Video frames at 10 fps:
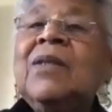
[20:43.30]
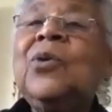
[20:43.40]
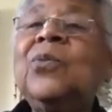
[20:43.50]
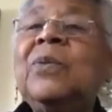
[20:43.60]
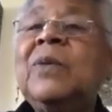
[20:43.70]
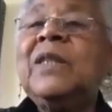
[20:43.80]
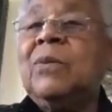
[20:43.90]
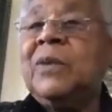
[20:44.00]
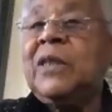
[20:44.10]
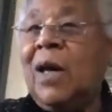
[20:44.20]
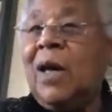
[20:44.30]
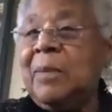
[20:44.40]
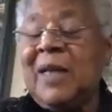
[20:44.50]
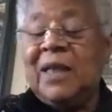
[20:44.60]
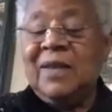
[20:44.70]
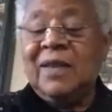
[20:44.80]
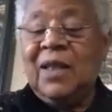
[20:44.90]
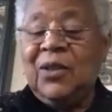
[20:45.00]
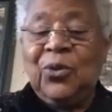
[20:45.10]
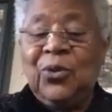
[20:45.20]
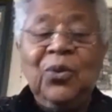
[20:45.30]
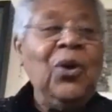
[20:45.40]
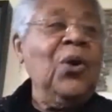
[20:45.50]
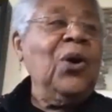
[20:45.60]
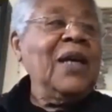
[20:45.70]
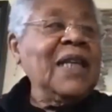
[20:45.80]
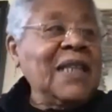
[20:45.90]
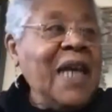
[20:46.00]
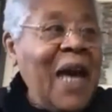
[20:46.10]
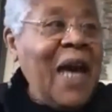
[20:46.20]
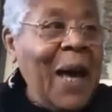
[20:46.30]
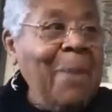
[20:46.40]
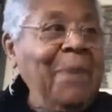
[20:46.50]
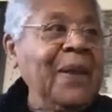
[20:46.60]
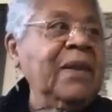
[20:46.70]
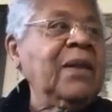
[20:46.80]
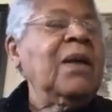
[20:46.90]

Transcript: So when we, we talk about Central, it happened.